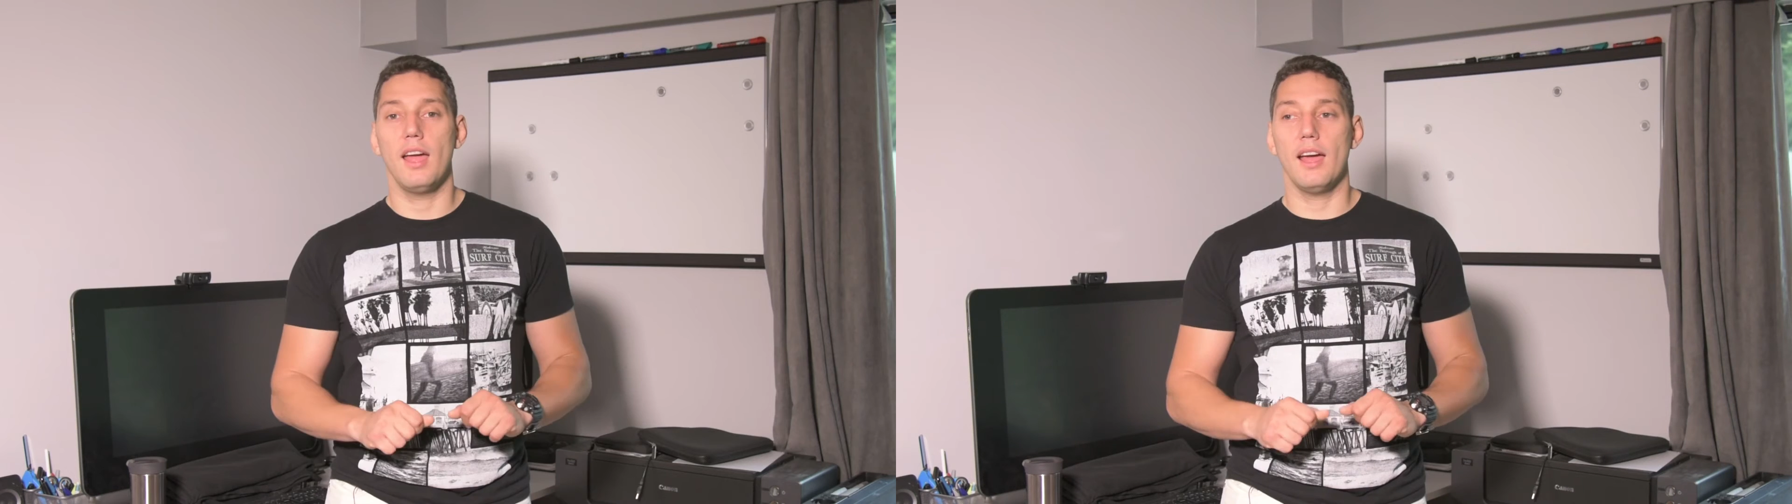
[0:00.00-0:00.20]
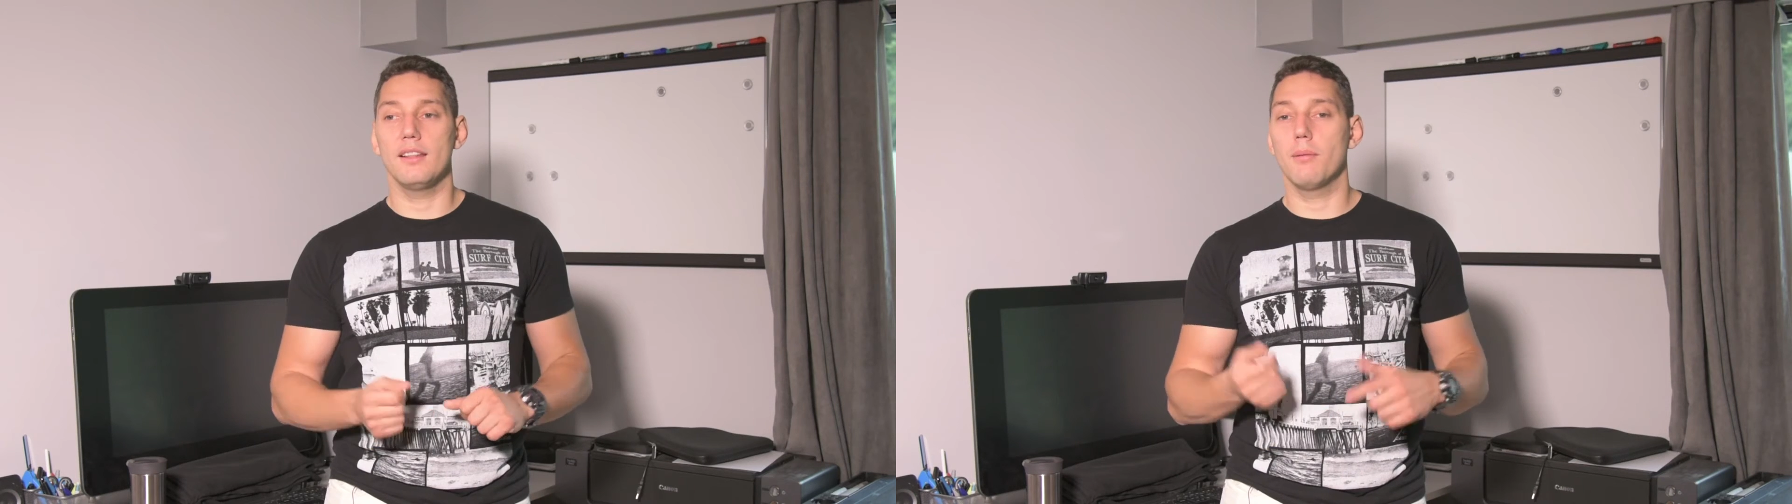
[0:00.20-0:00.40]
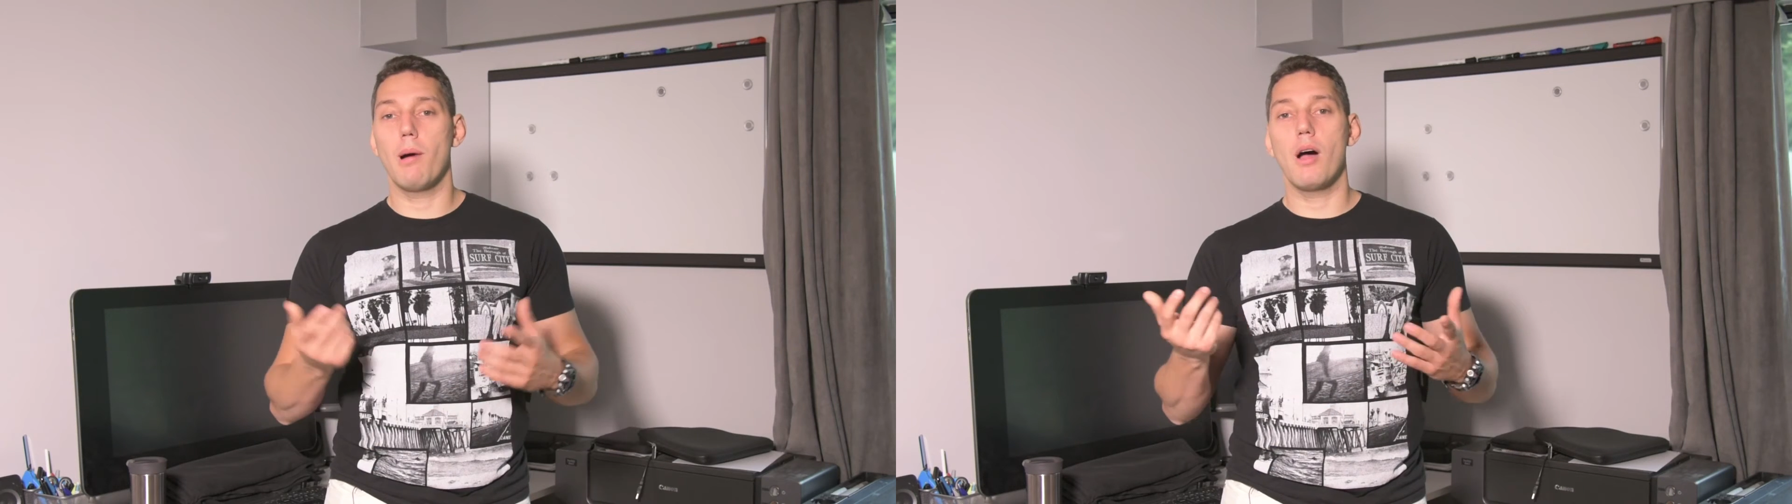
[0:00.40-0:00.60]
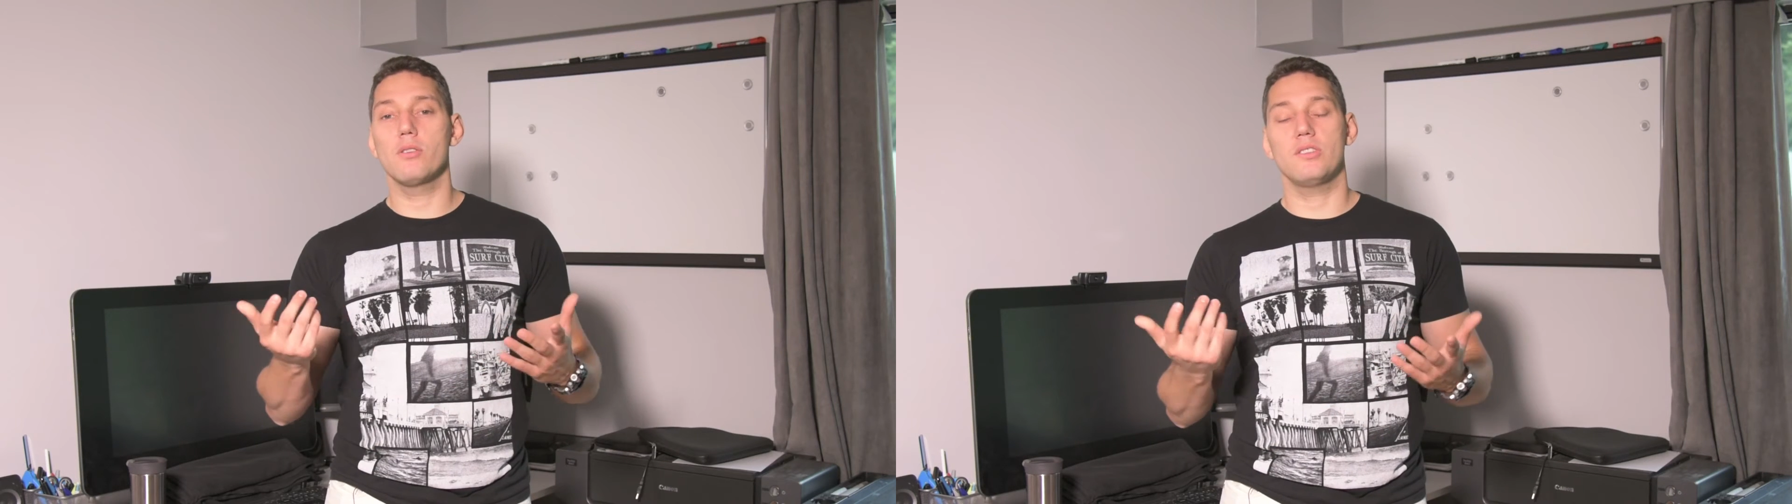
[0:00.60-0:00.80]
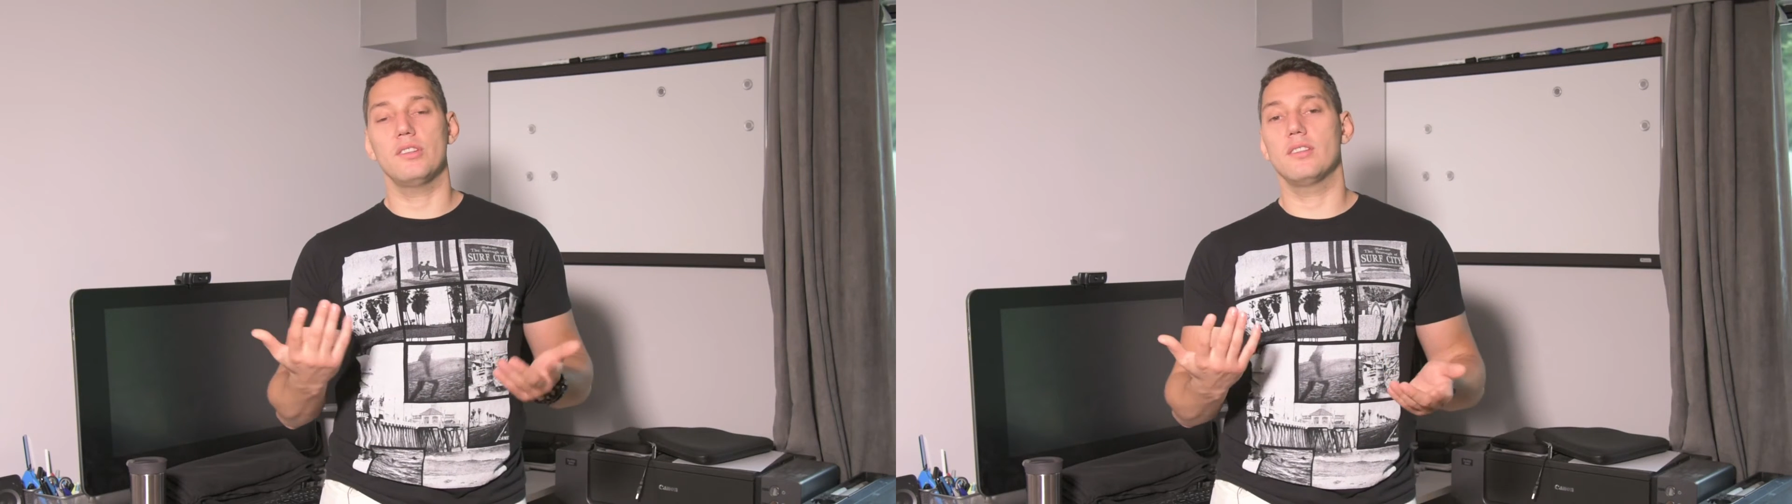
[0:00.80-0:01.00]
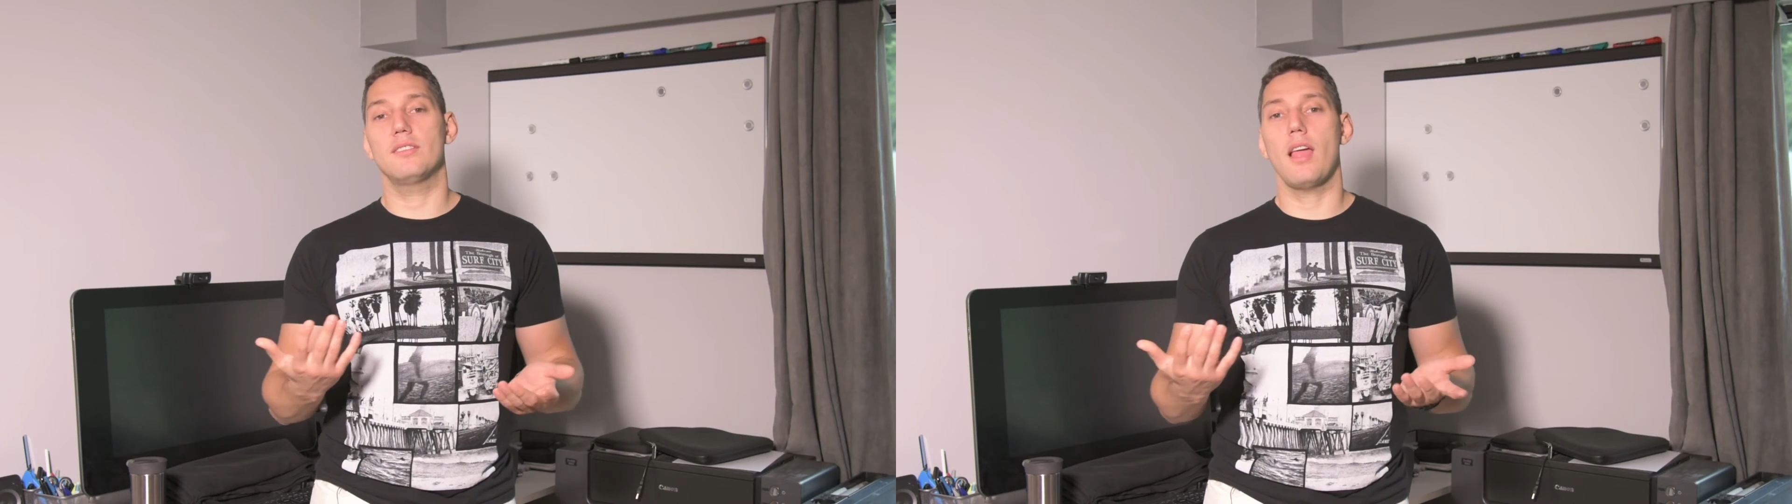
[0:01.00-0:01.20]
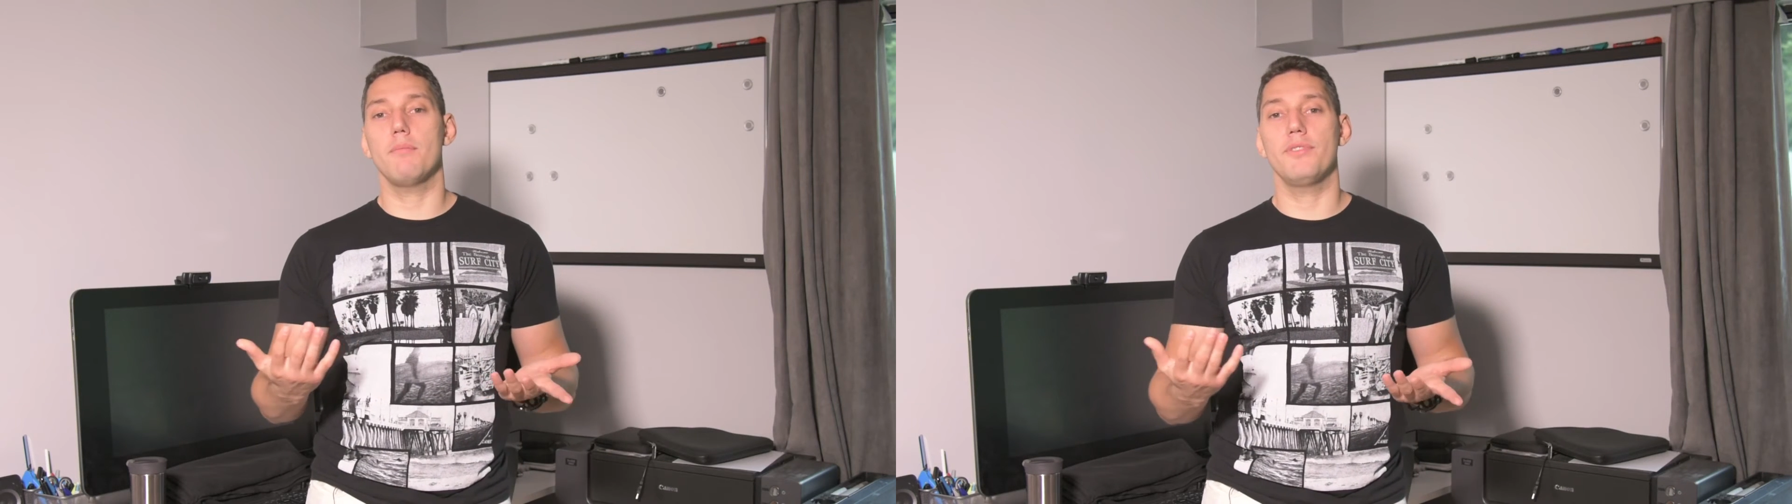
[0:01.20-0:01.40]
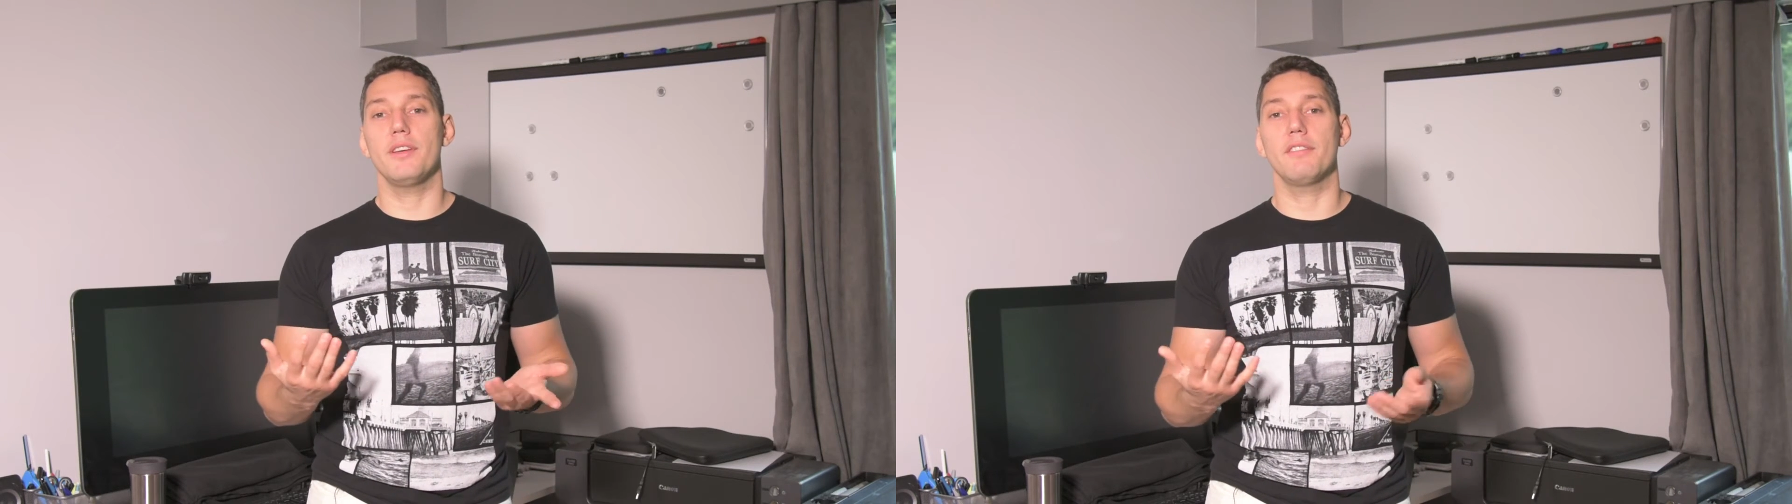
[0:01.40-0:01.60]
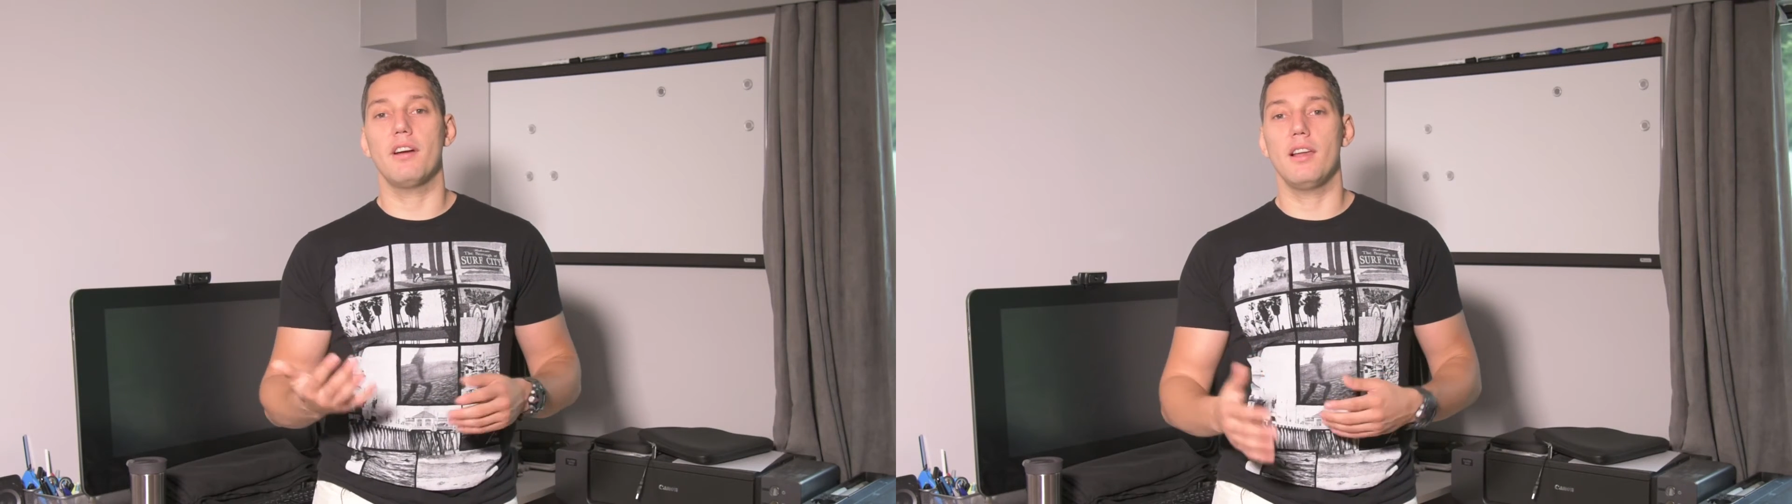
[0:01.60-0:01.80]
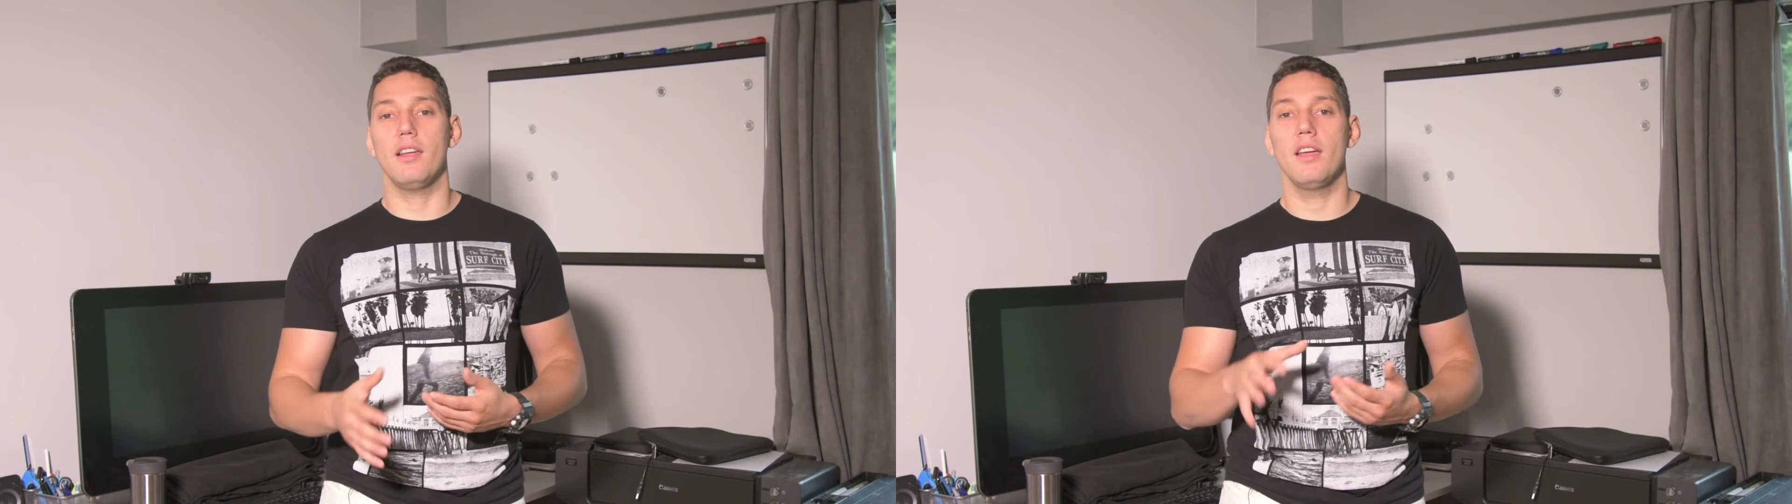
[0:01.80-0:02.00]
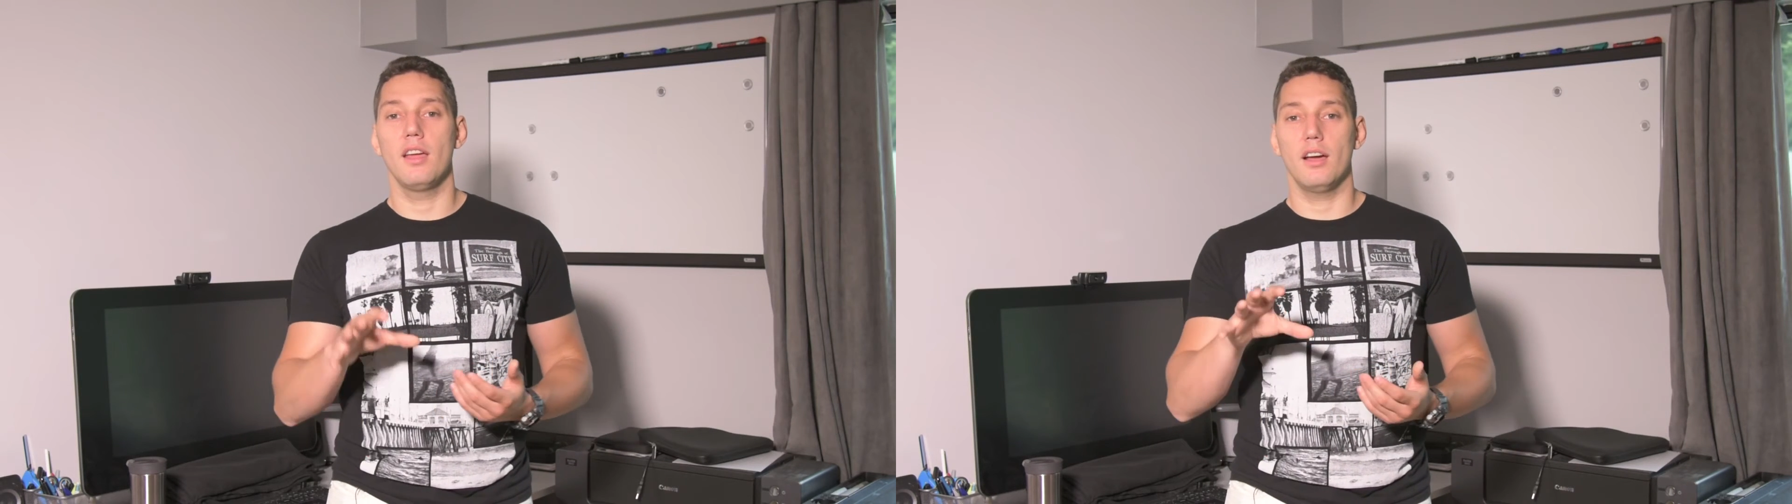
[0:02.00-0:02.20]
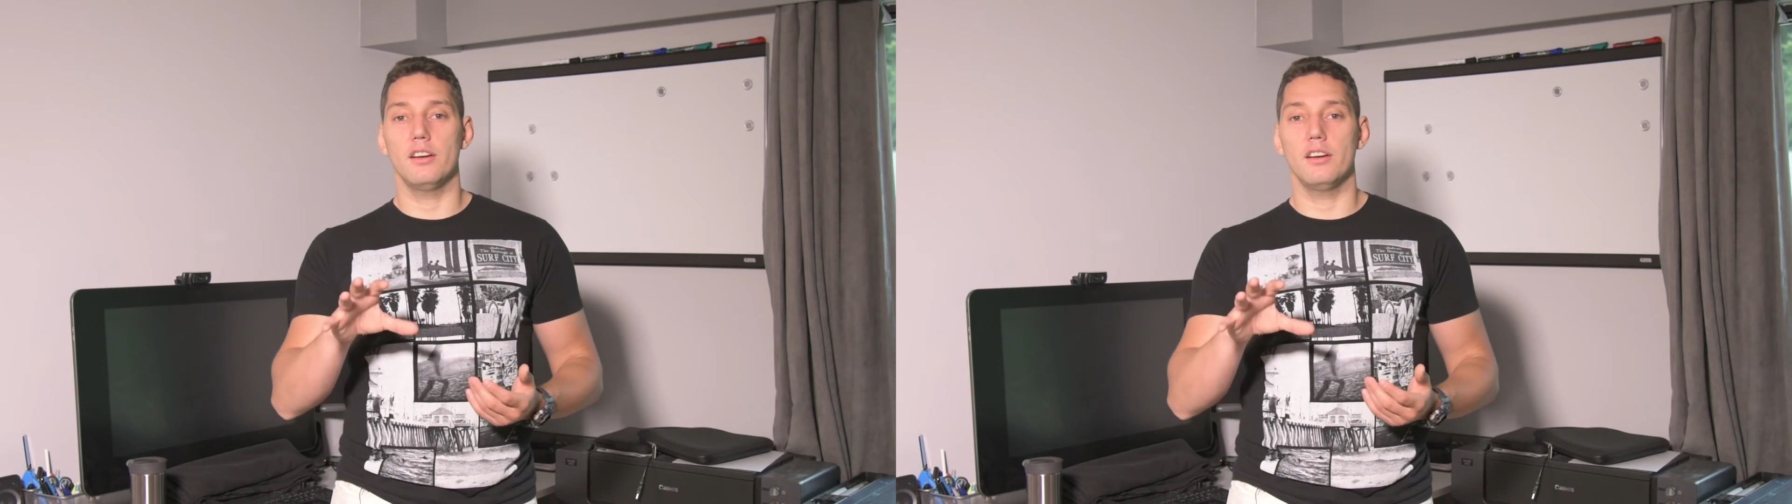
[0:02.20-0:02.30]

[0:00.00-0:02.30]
And the mouse is the same thing, really.